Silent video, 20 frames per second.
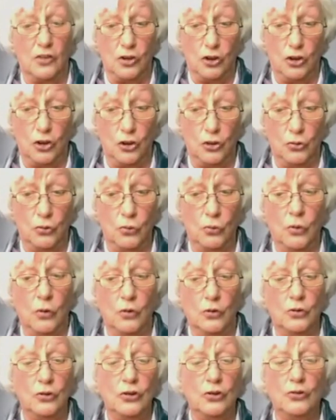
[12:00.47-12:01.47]
that you
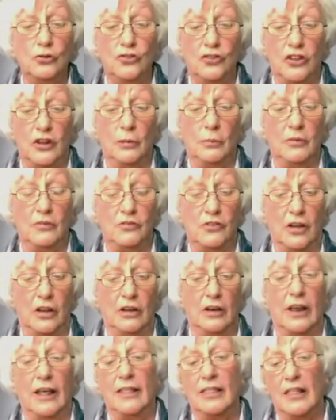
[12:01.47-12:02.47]
or your team have
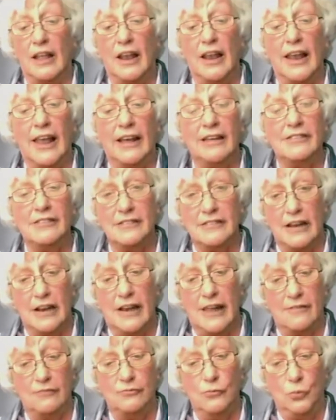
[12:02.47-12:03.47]
done in the last
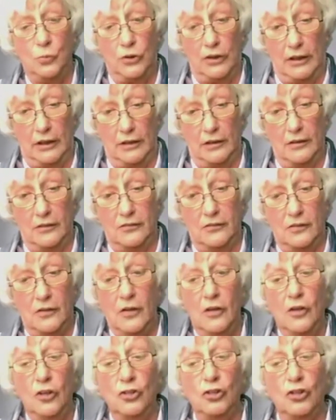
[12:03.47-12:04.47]
11 weeks
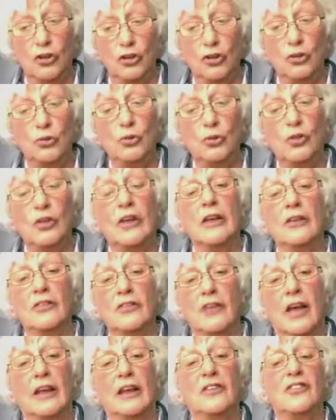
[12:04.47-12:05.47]
that you think has
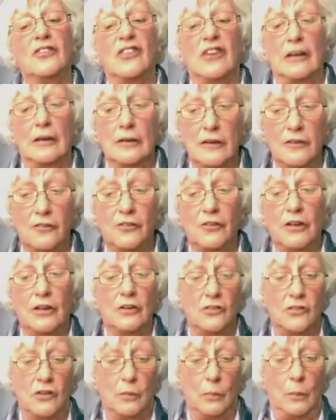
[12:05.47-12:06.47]
had a
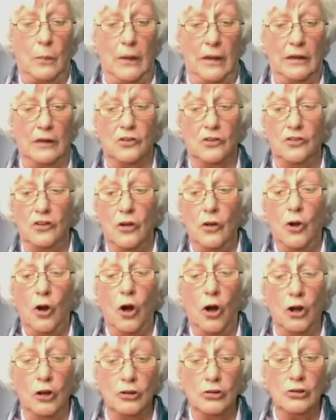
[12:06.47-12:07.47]
significant impact
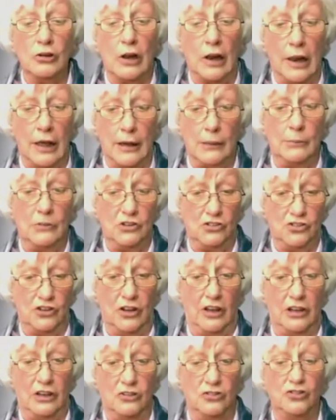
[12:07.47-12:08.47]
on climate
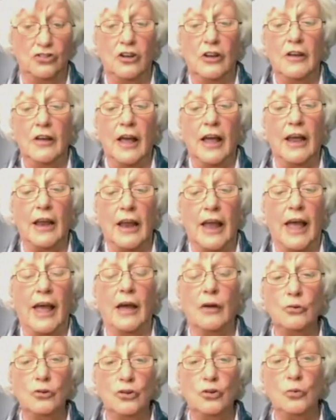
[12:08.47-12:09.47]
change and
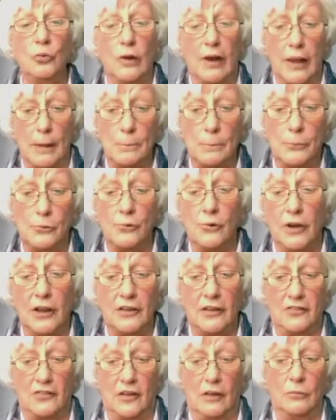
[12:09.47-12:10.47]
how you will
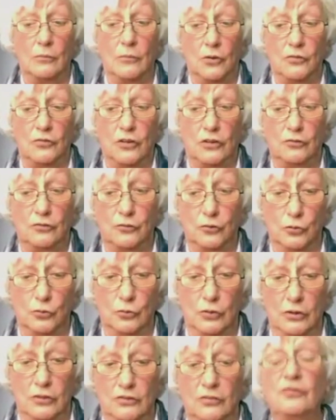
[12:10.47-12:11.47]
embrace it moving
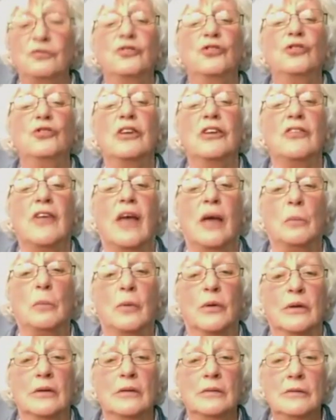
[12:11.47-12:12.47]
forward. For
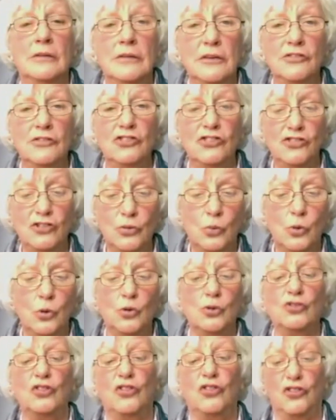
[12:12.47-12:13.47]
example, did you
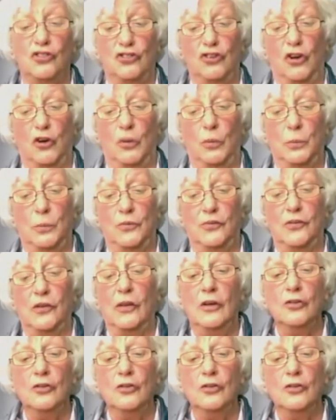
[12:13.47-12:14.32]
walk to the shops